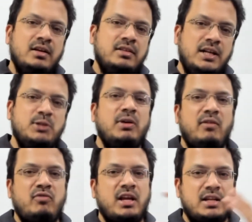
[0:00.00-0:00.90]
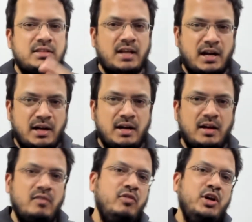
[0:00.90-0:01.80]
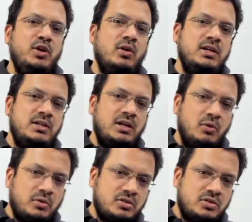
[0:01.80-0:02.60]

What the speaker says: That is why I've taken a second video and